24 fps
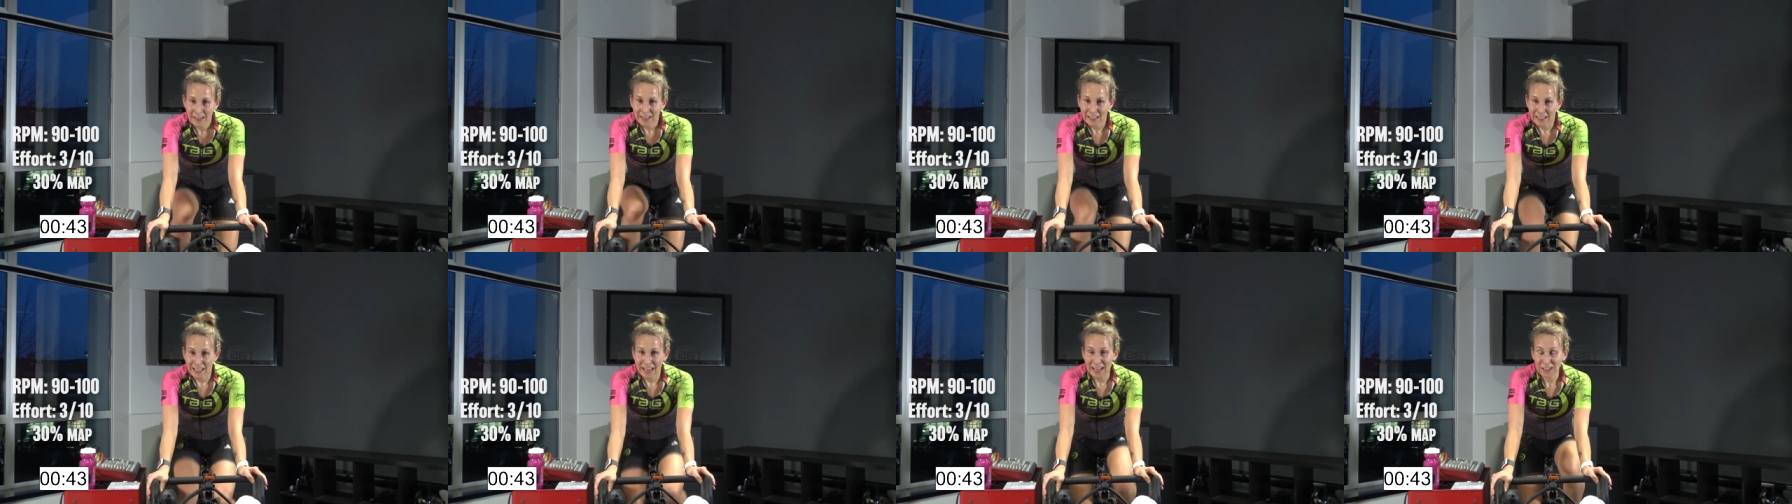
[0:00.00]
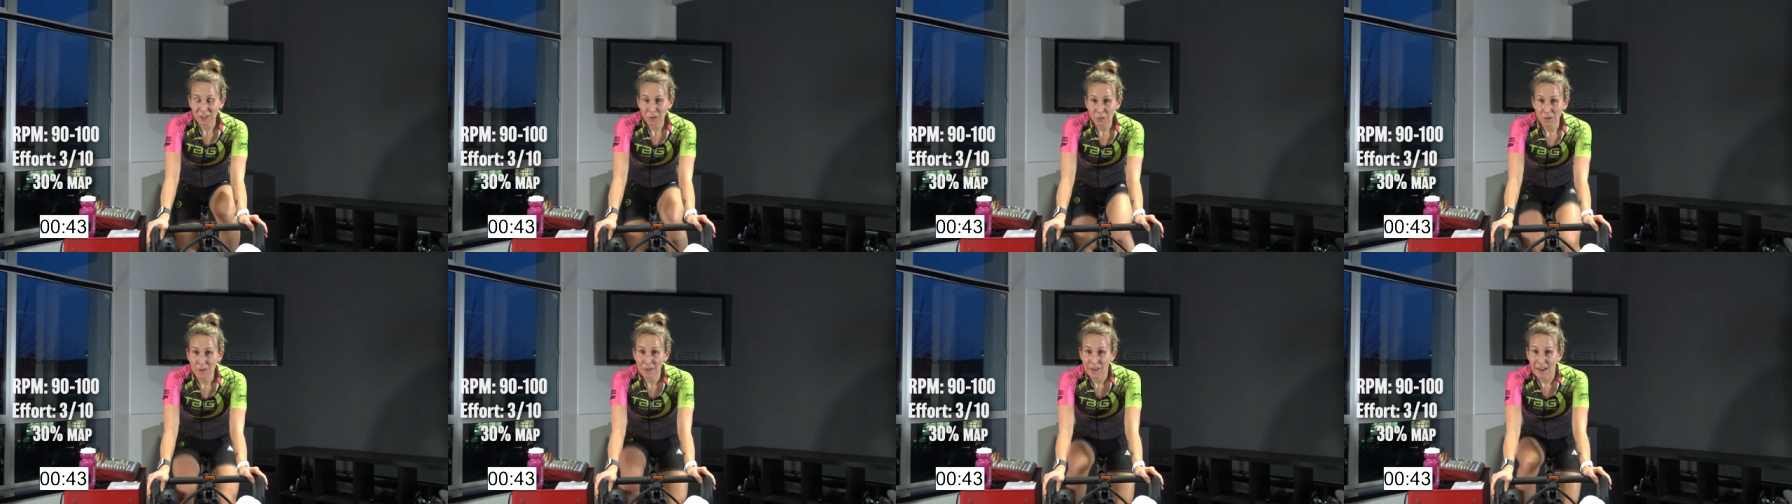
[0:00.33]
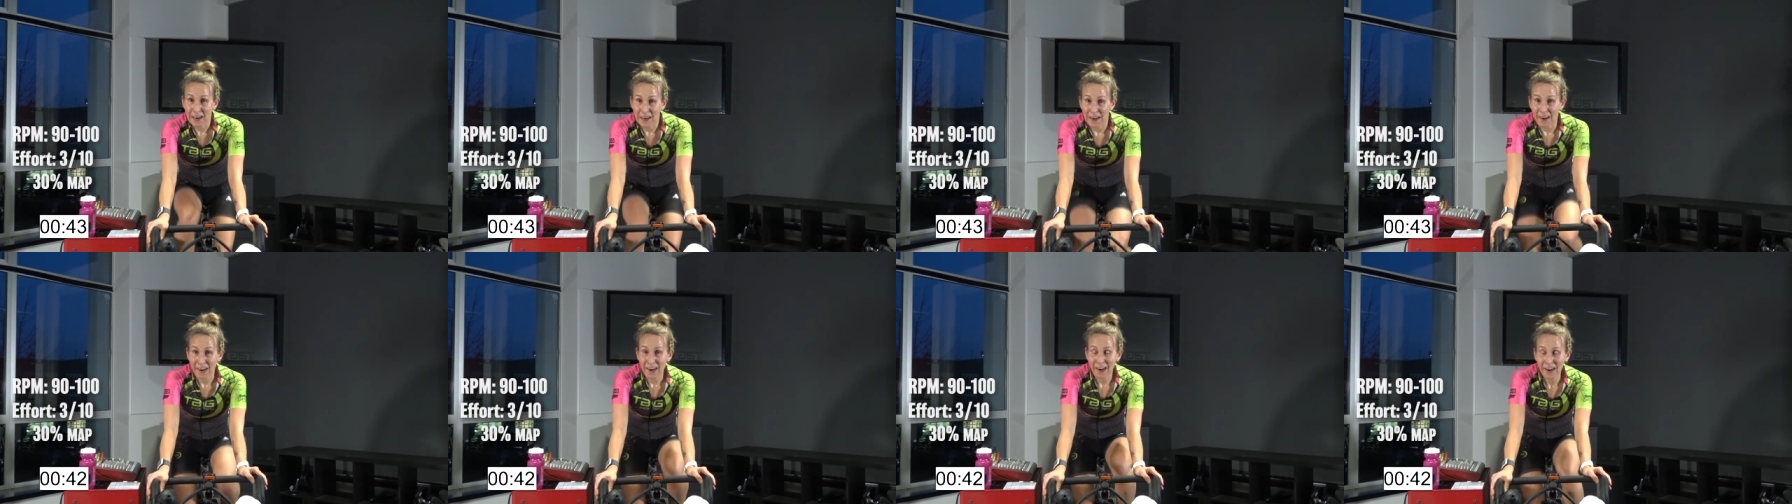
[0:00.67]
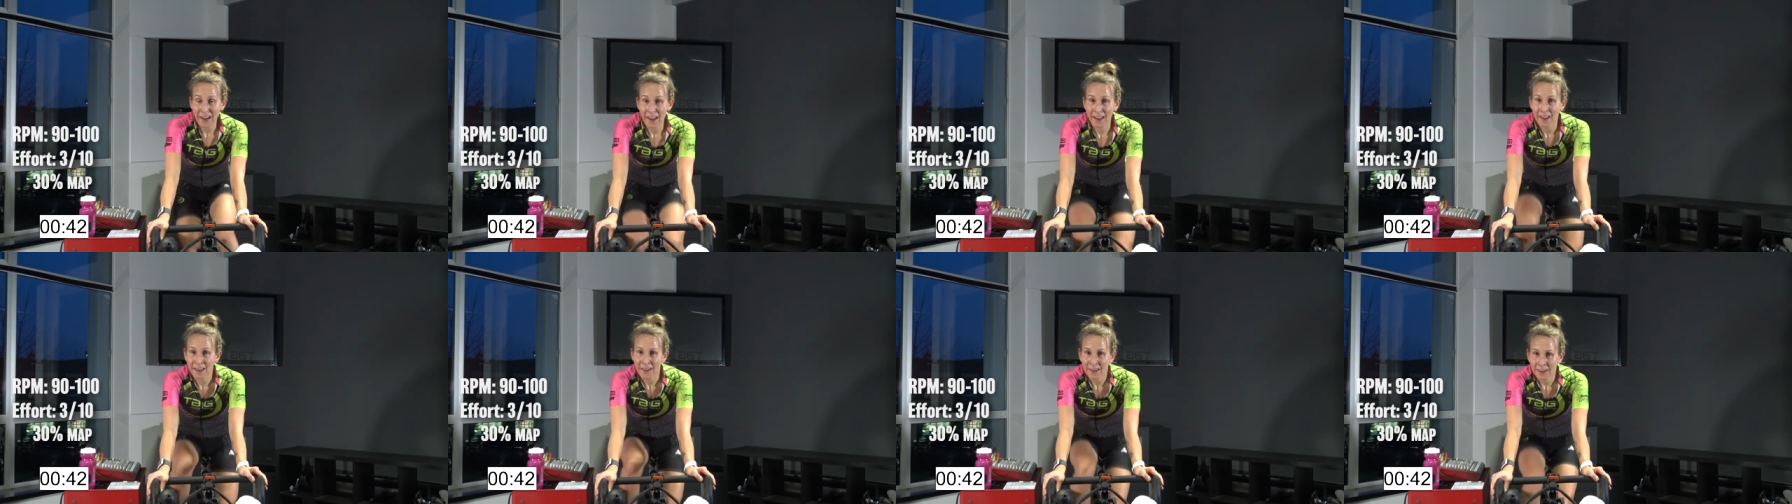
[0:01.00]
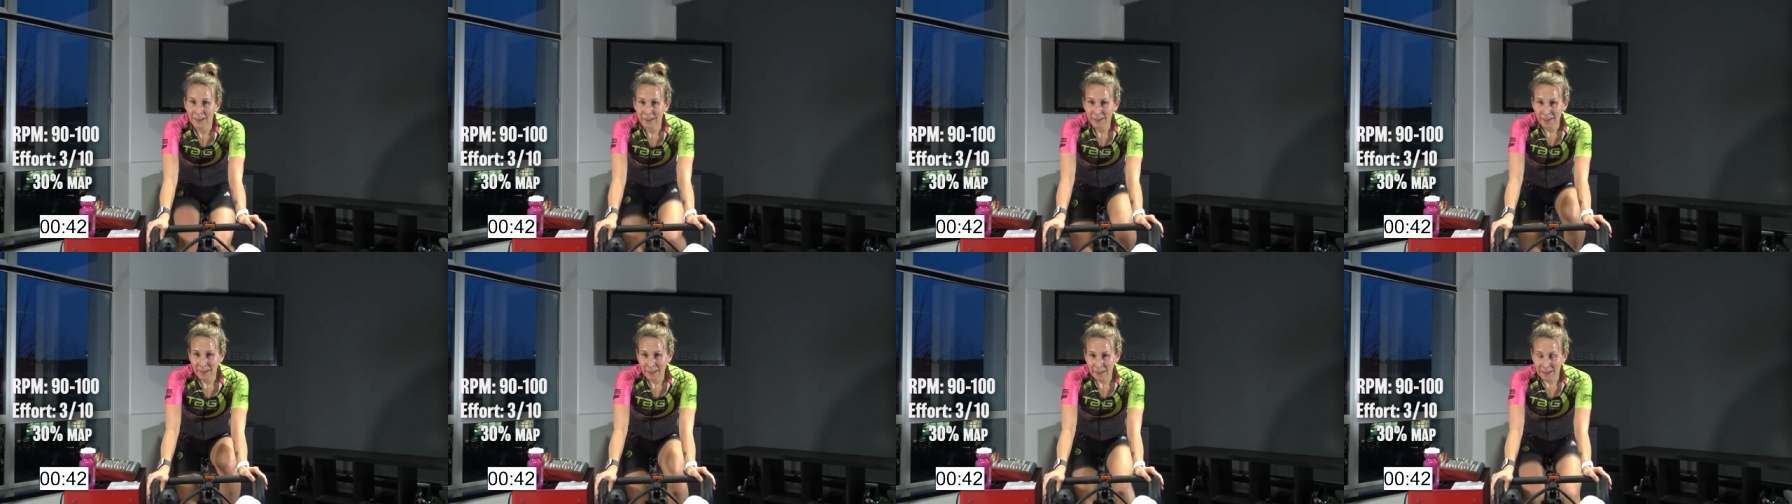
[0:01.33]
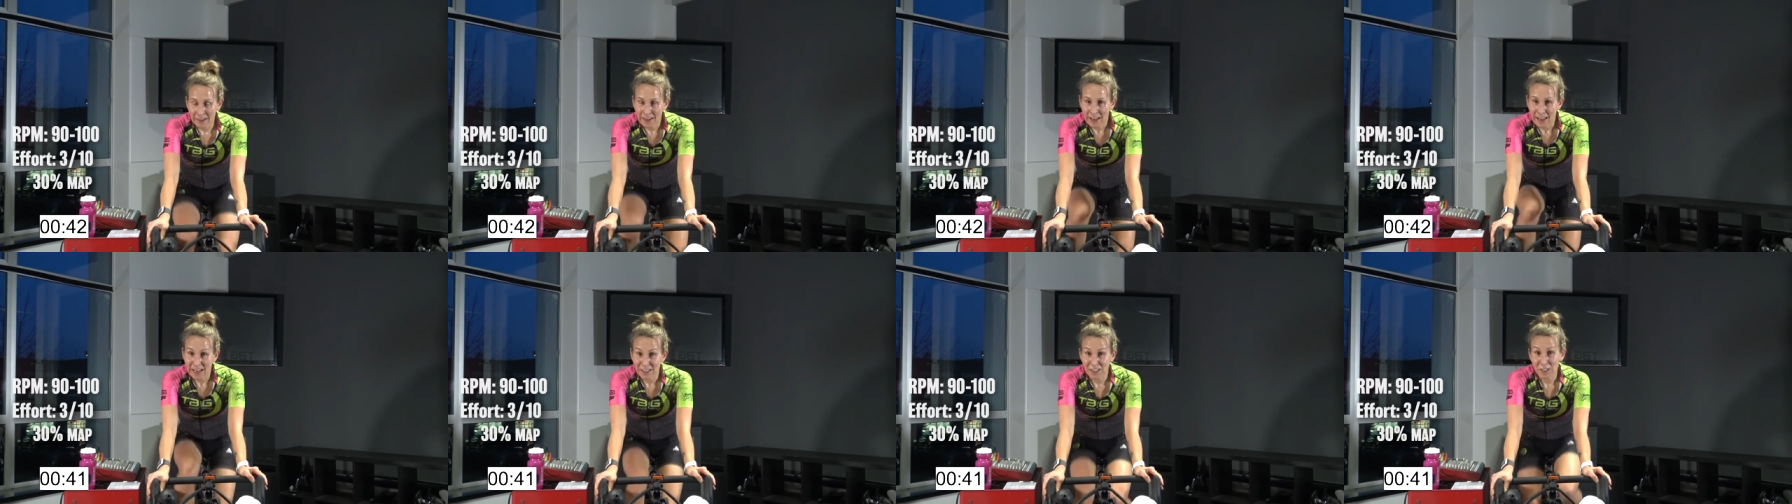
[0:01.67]
Last one there
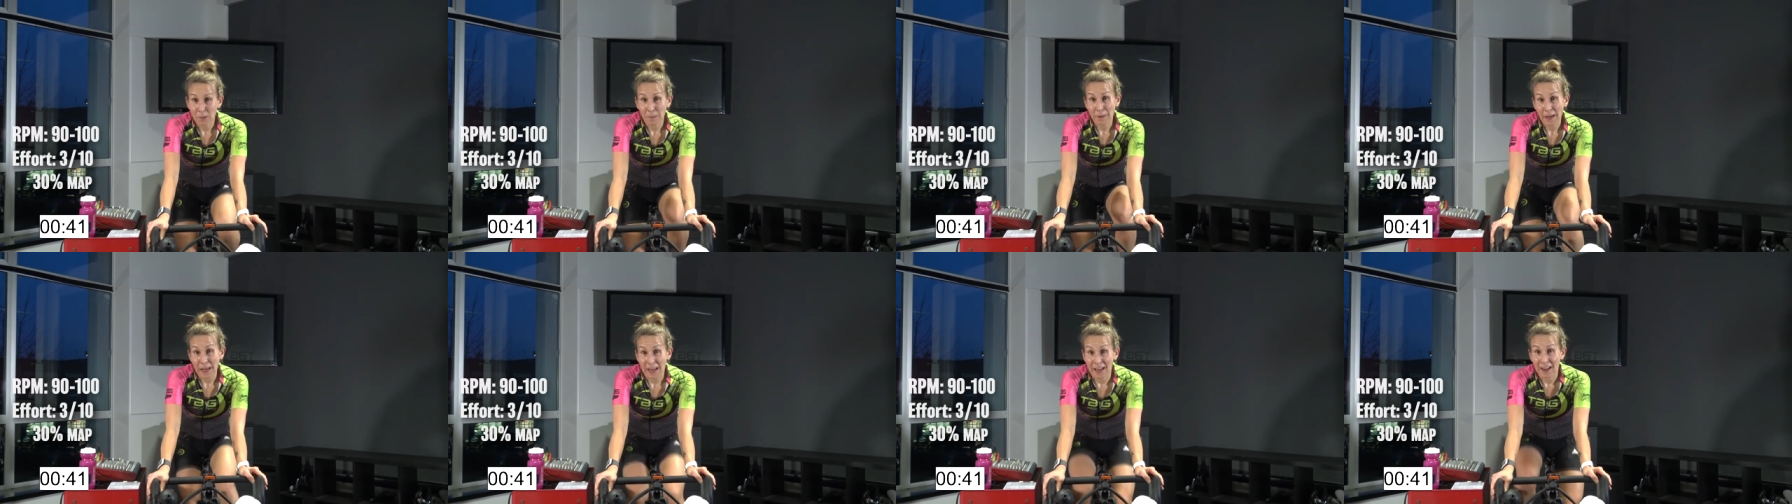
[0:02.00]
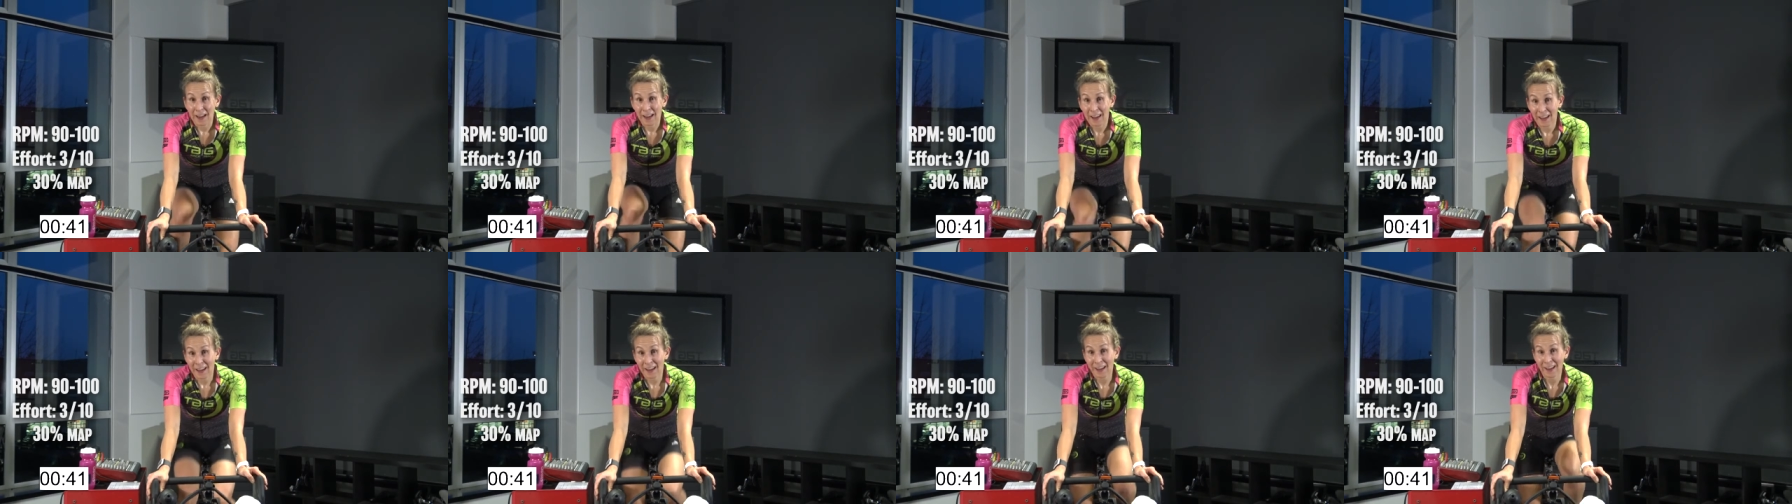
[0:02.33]
has to pay.